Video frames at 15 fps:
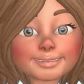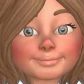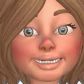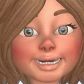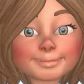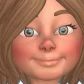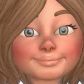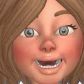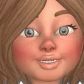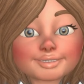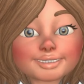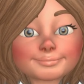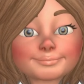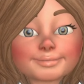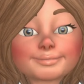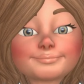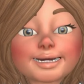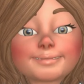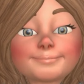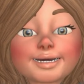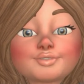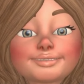ashes in
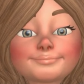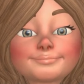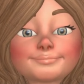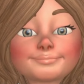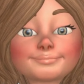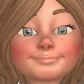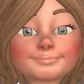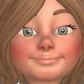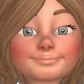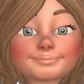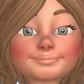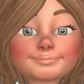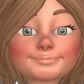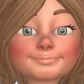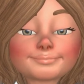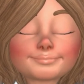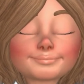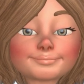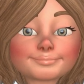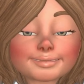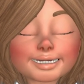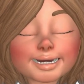tattoo ink,
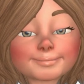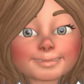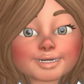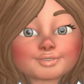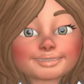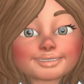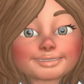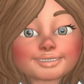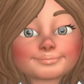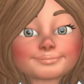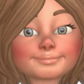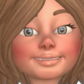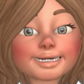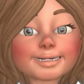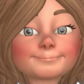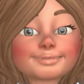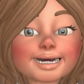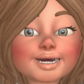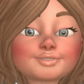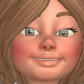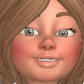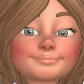and video by the cremation
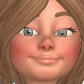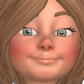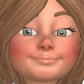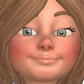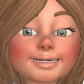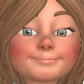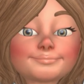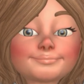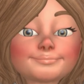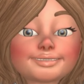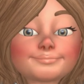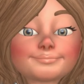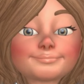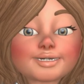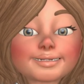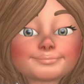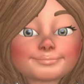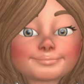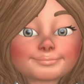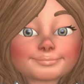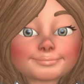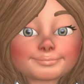ashes technique
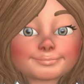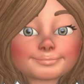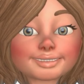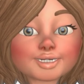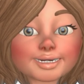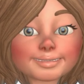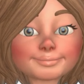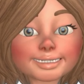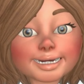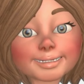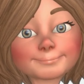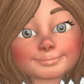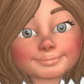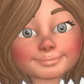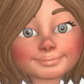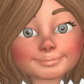experts at Cremation Inc.